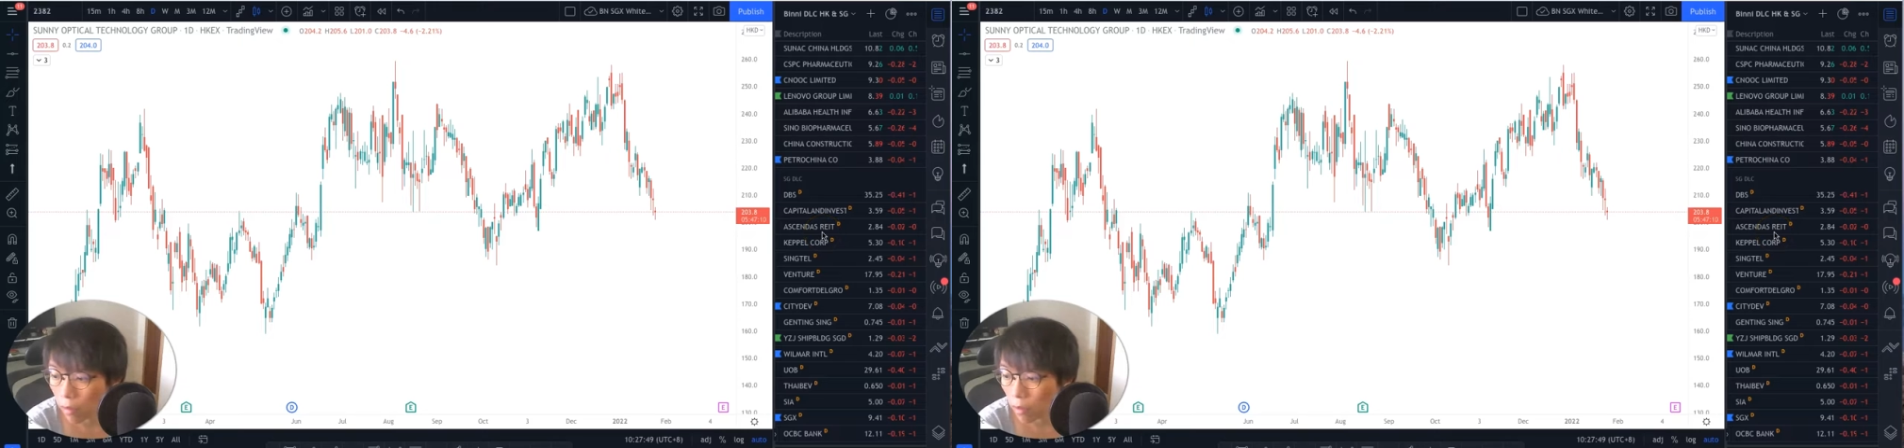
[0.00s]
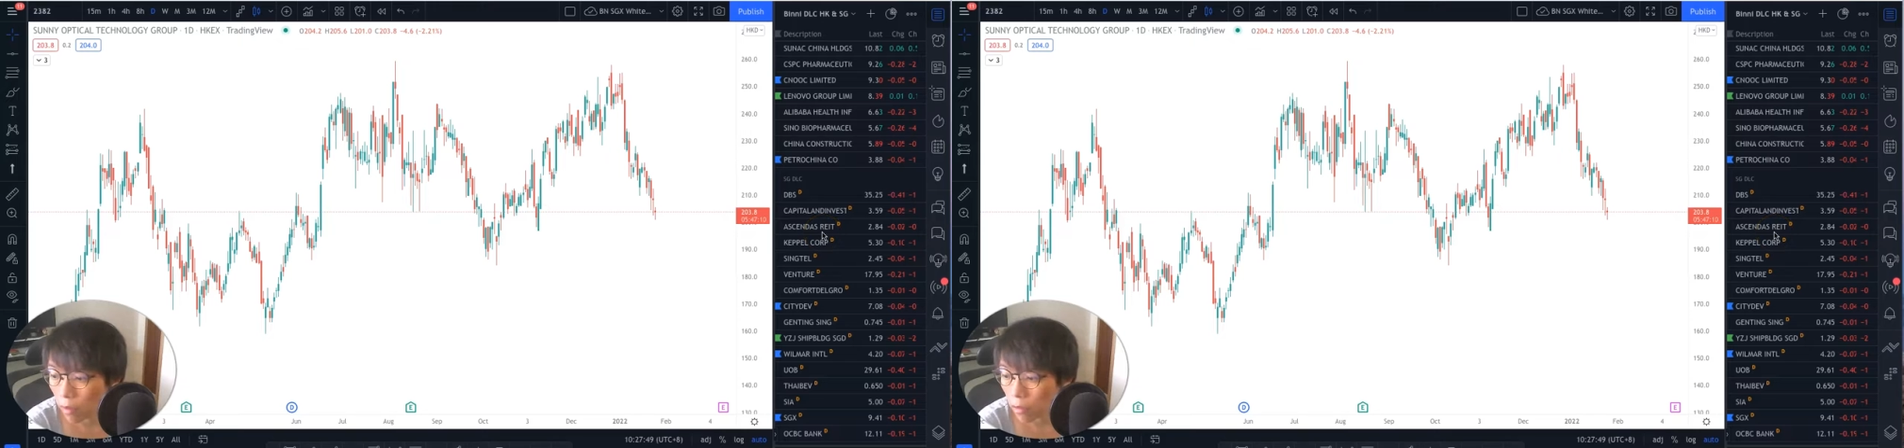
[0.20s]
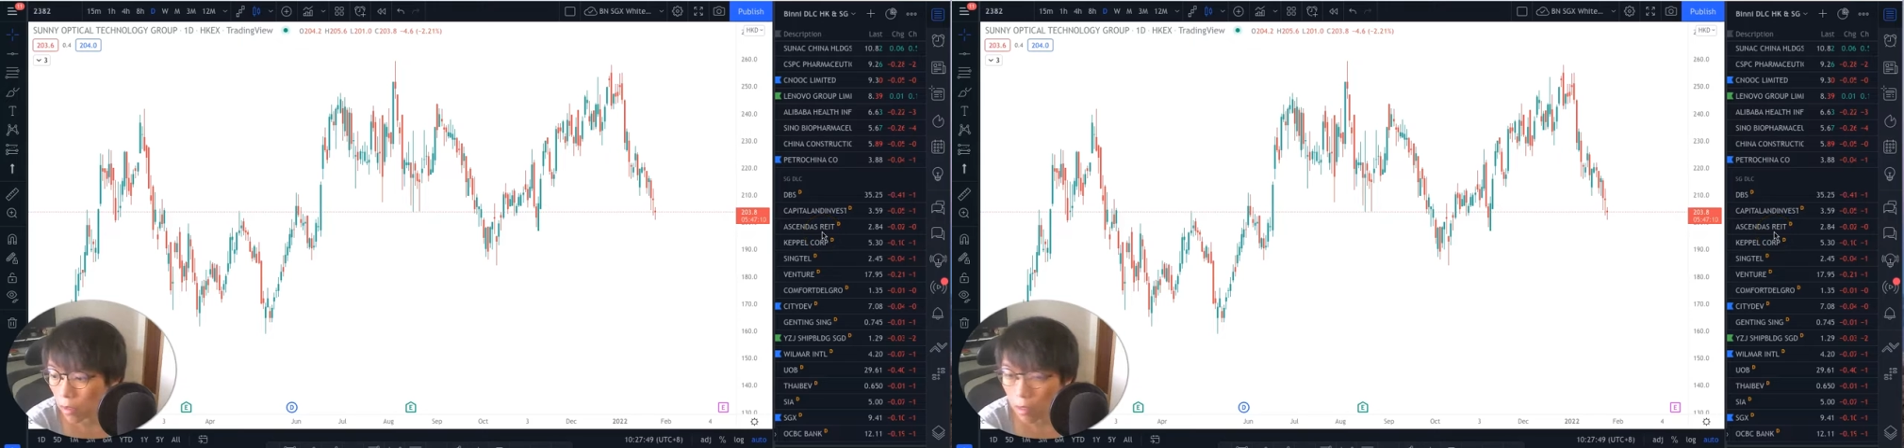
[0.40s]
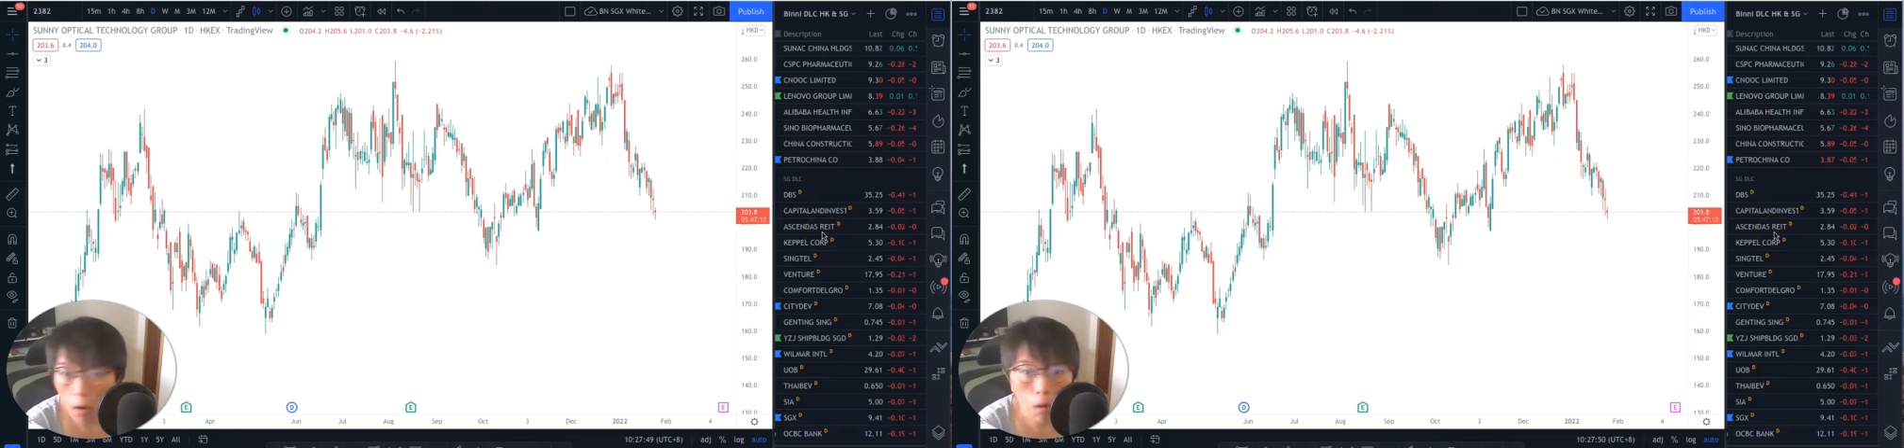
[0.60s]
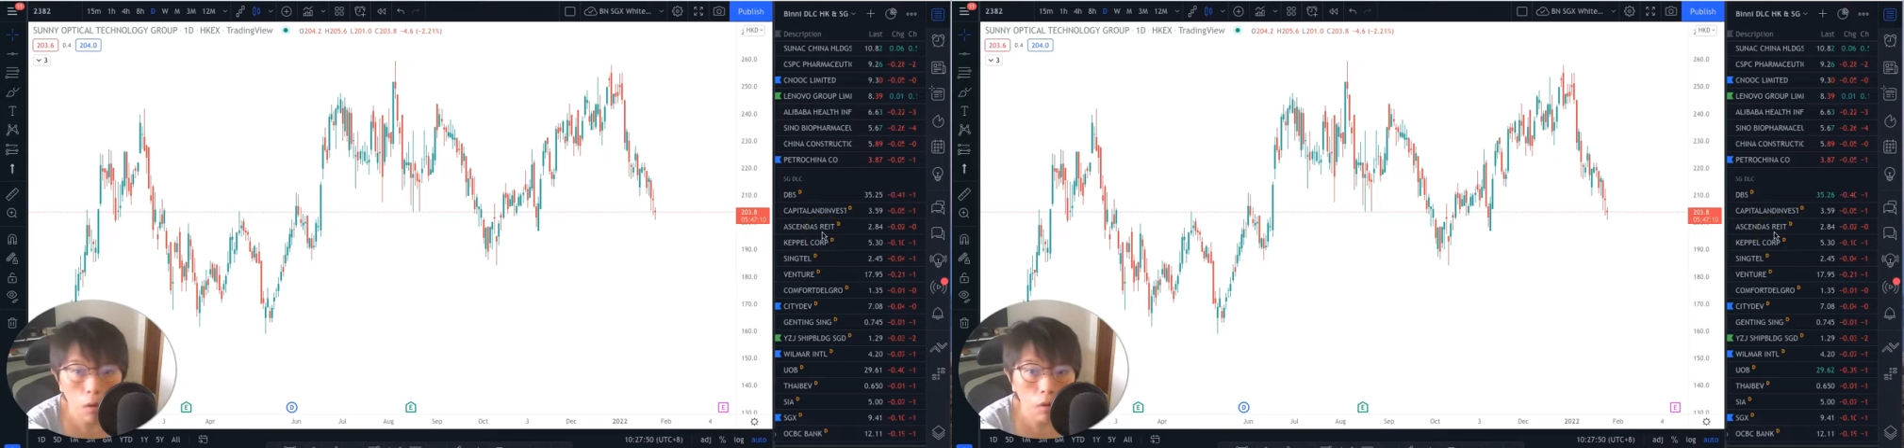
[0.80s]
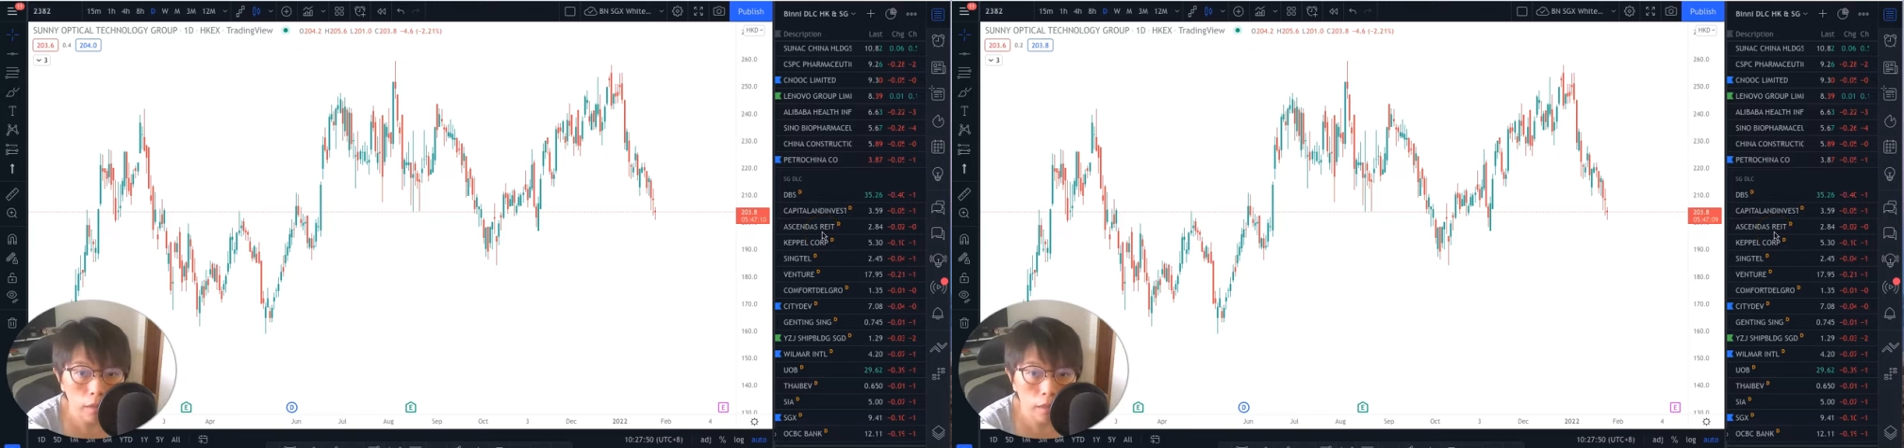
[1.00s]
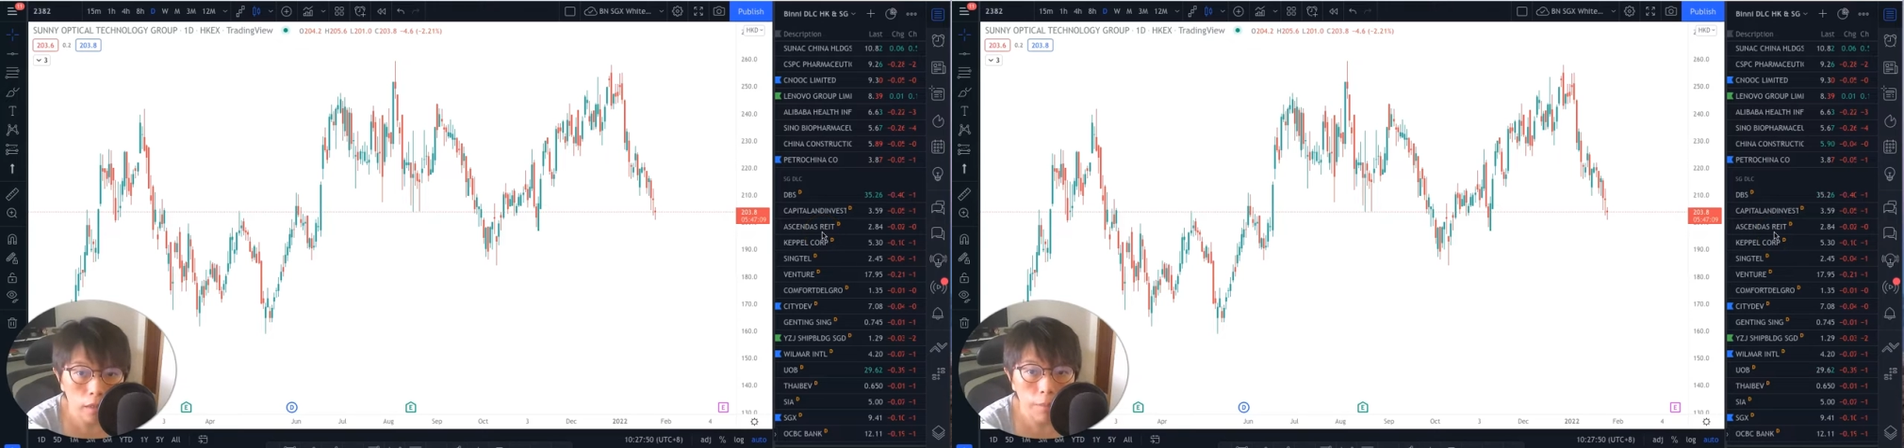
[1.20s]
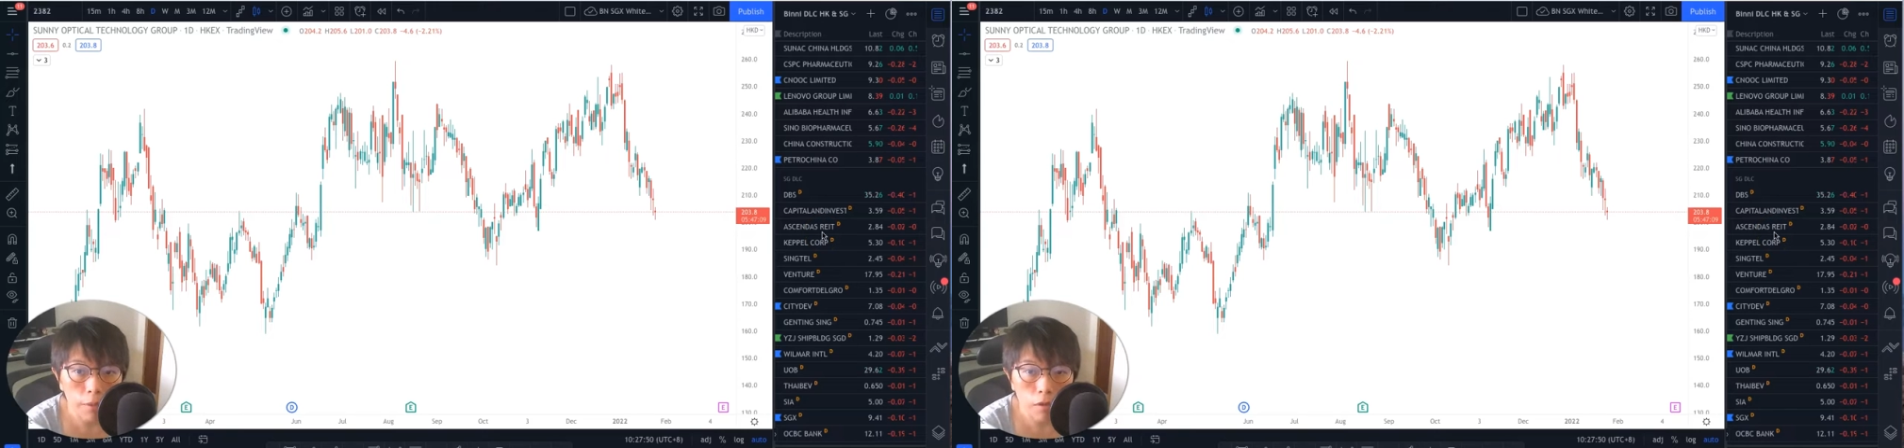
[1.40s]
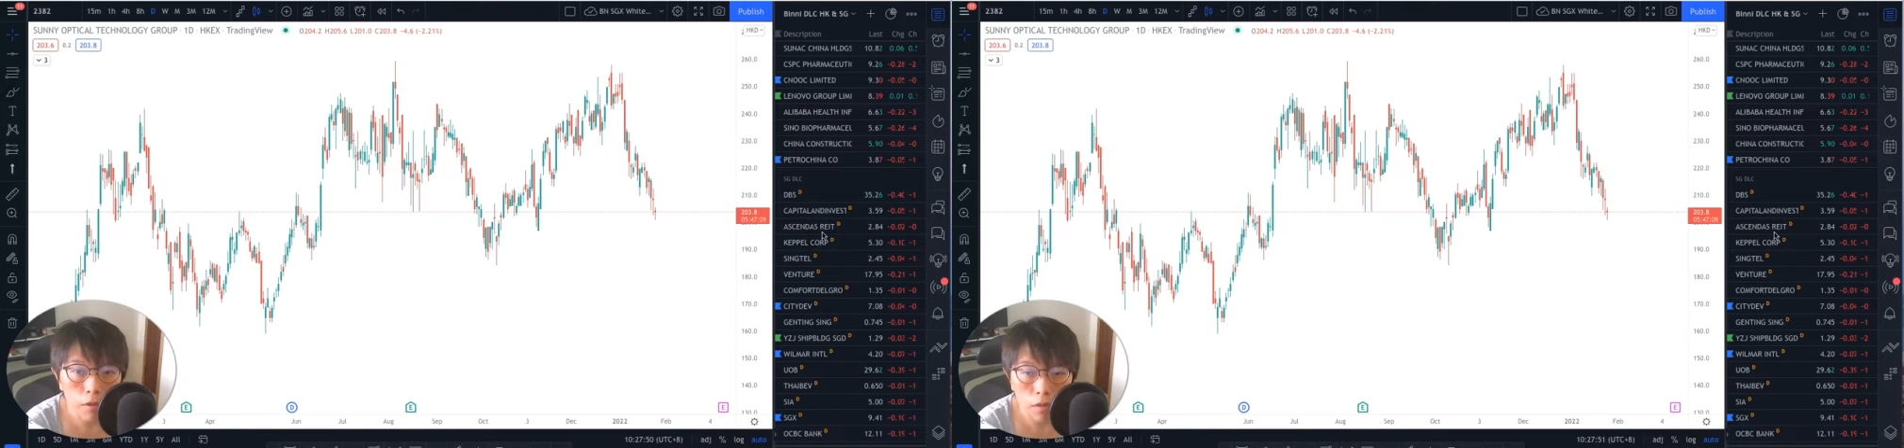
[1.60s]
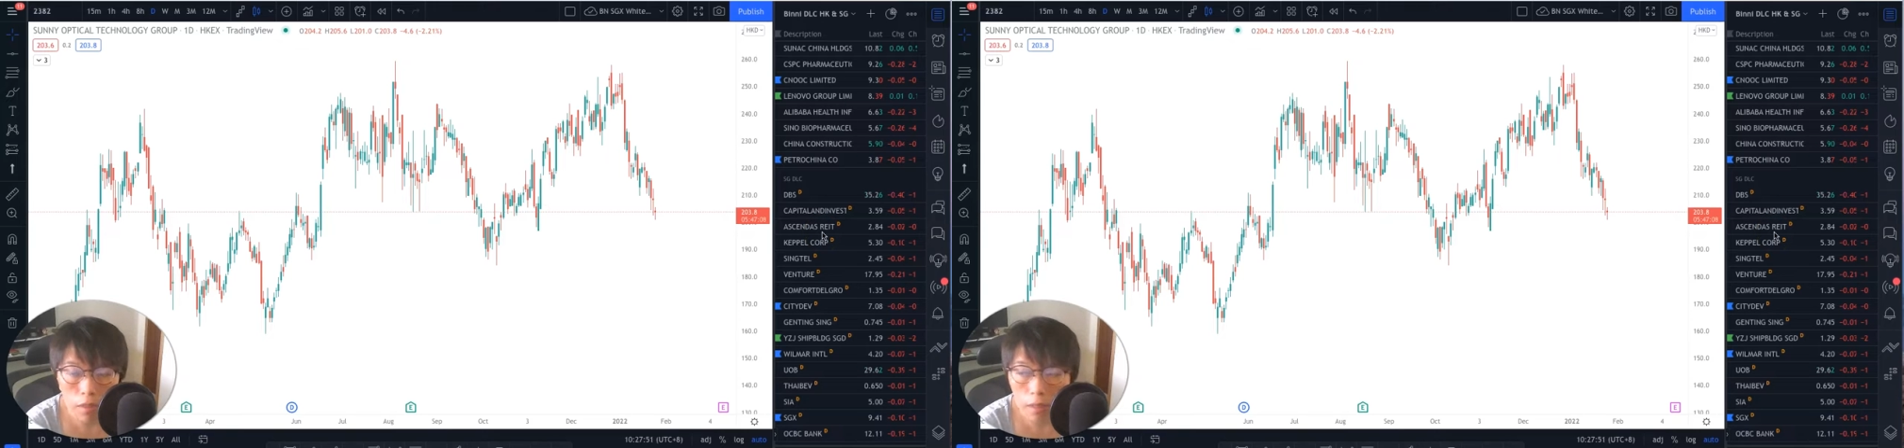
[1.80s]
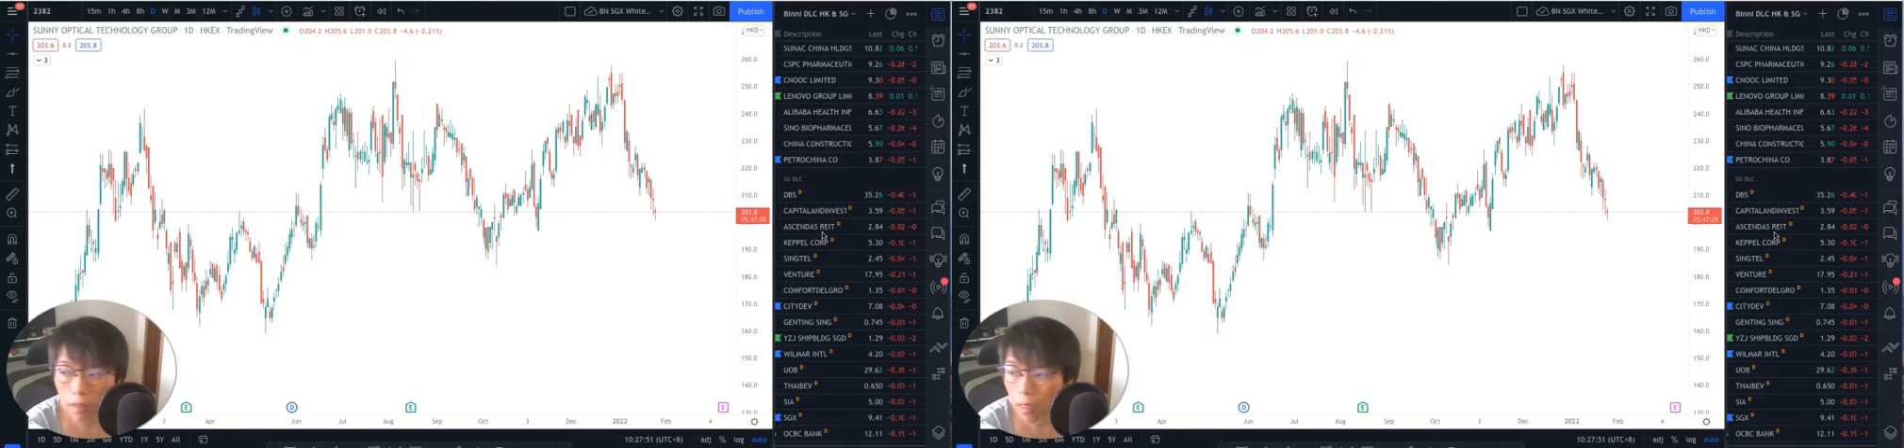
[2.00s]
All right, so these are all the Singapore stocks that